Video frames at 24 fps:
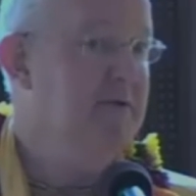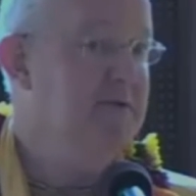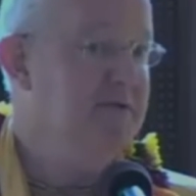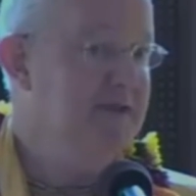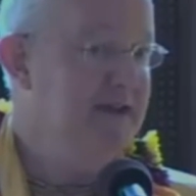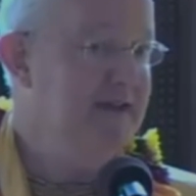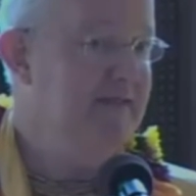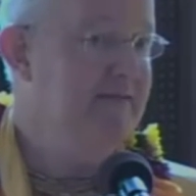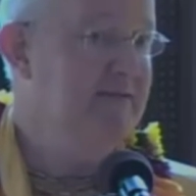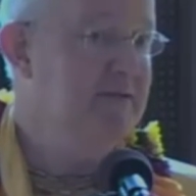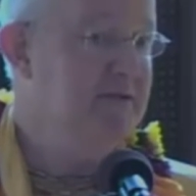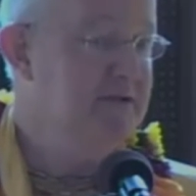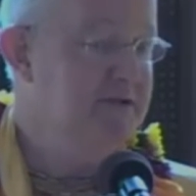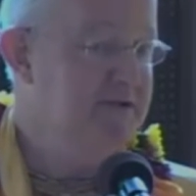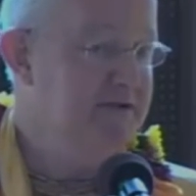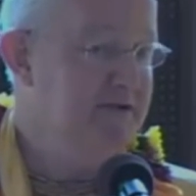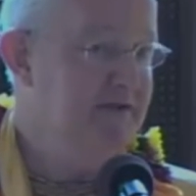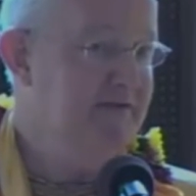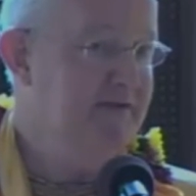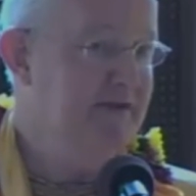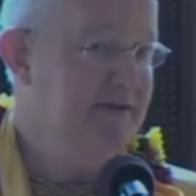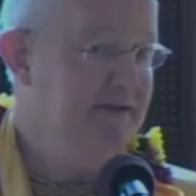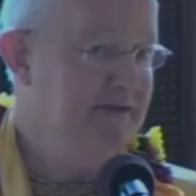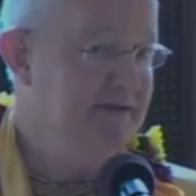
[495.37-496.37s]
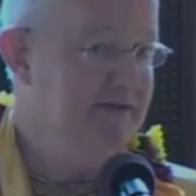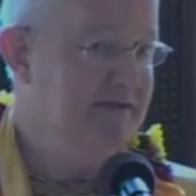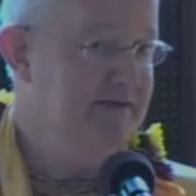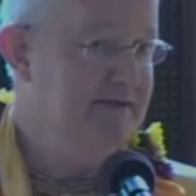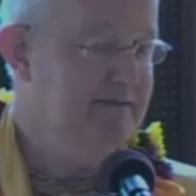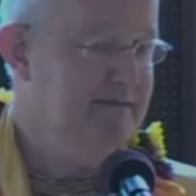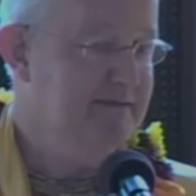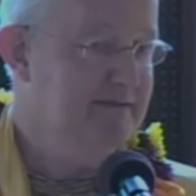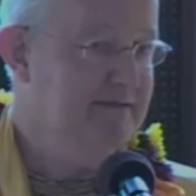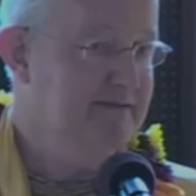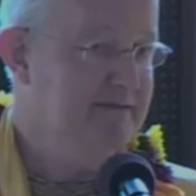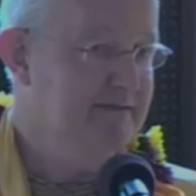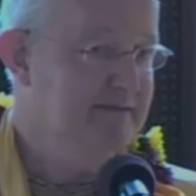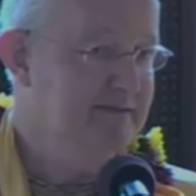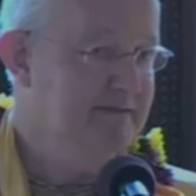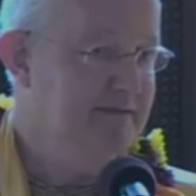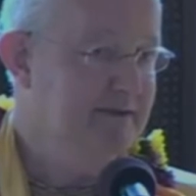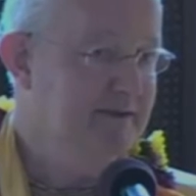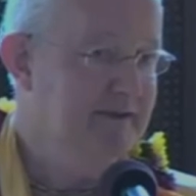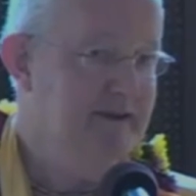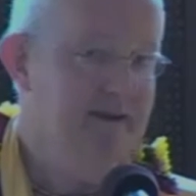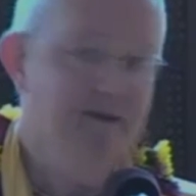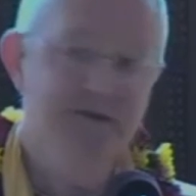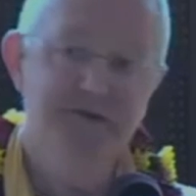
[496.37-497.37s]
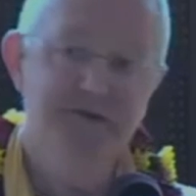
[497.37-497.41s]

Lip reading: of Lord Shiva. And so